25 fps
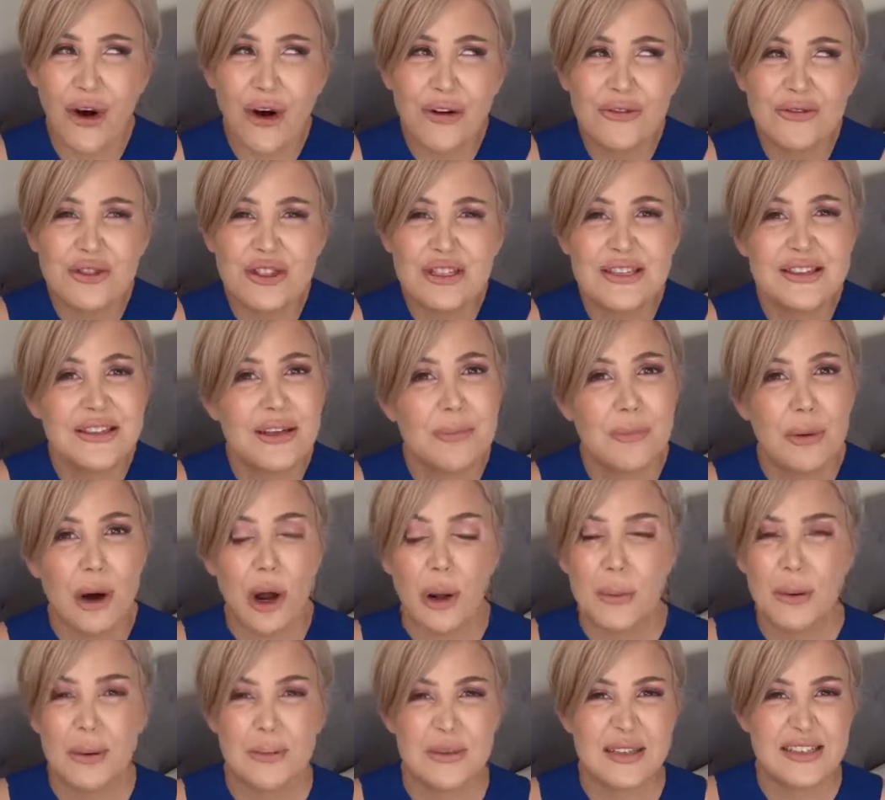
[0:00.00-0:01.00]
Often the
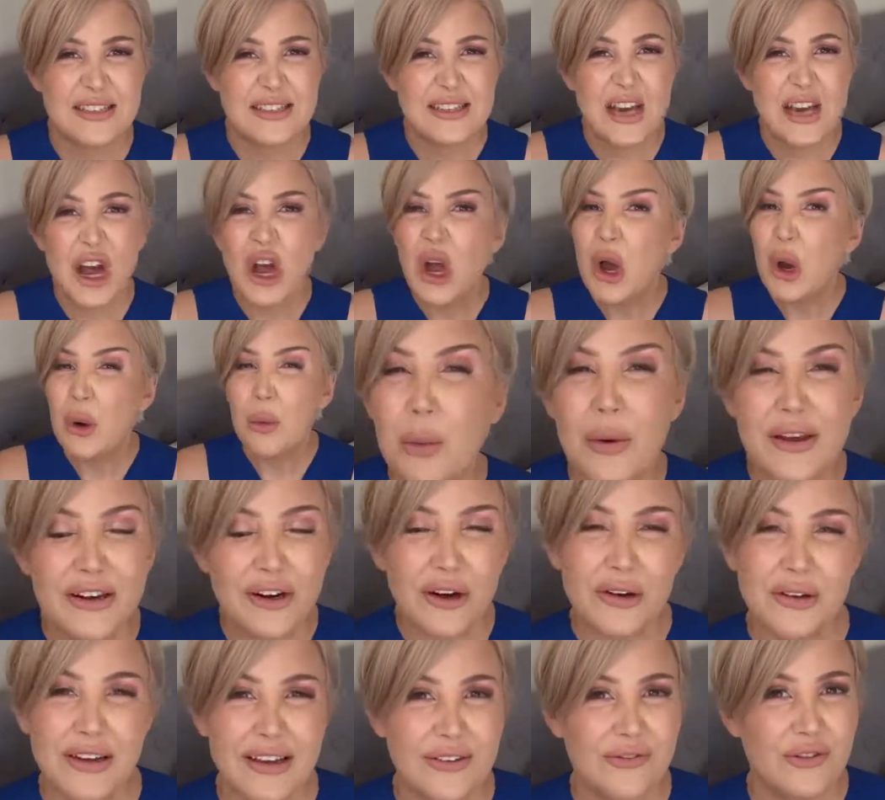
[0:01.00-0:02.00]
problem is we
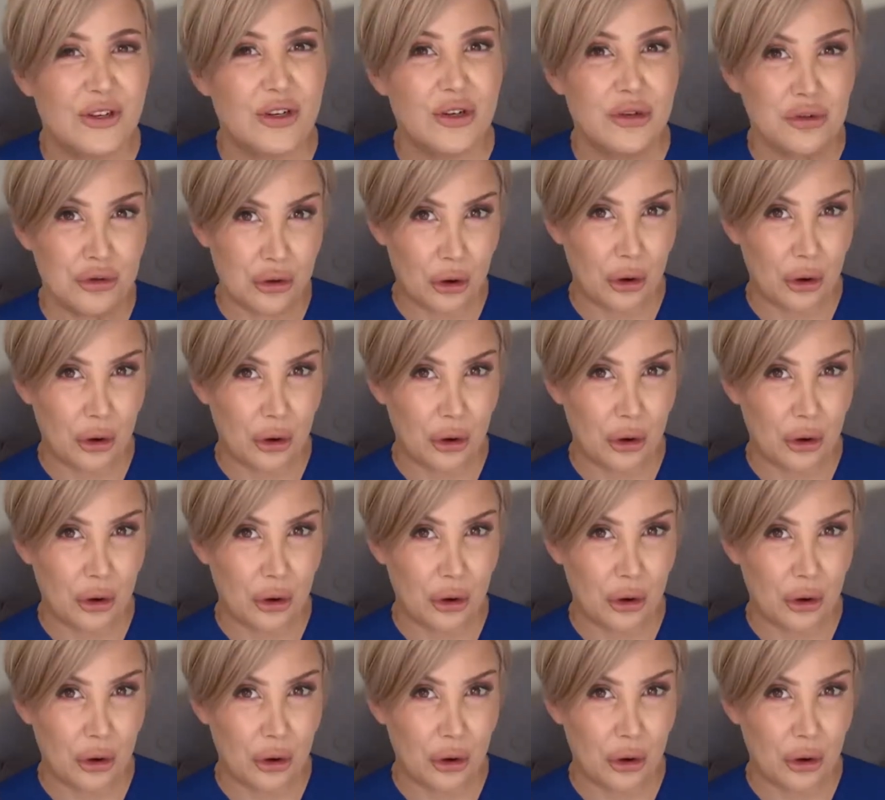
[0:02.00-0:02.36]
don't even